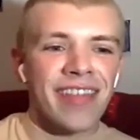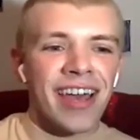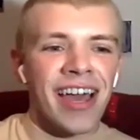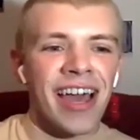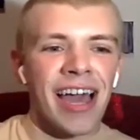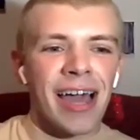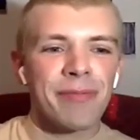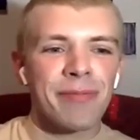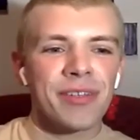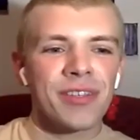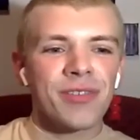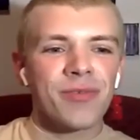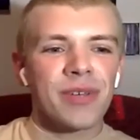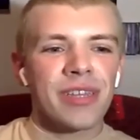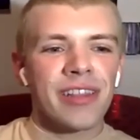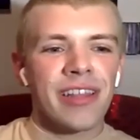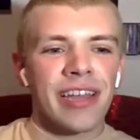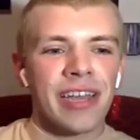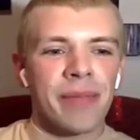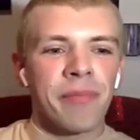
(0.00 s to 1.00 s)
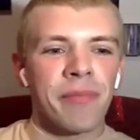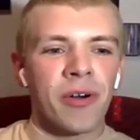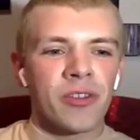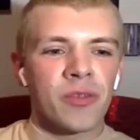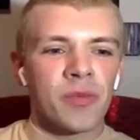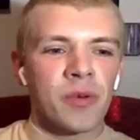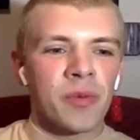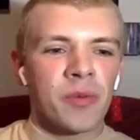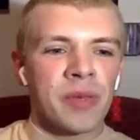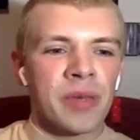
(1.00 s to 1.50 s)
happens when like
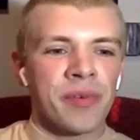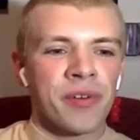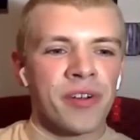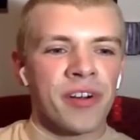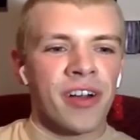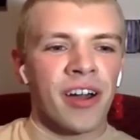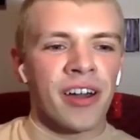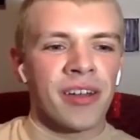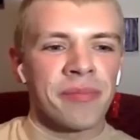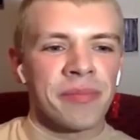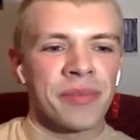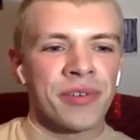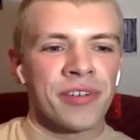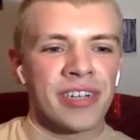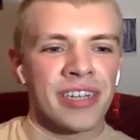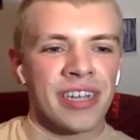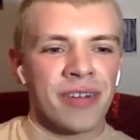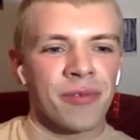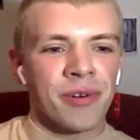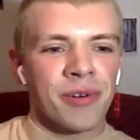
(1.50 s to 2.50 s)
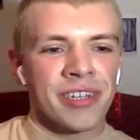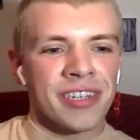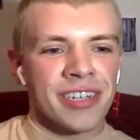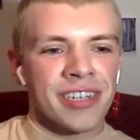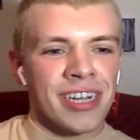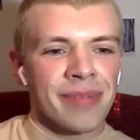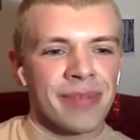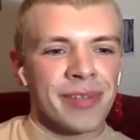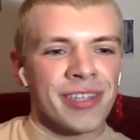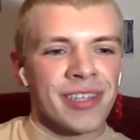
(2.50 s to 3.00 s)
multiple people are unmuted at one
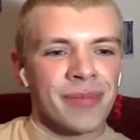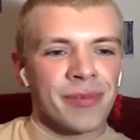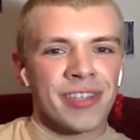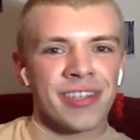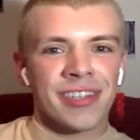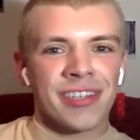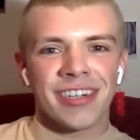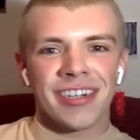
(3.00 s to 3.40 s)
time and someone's talking.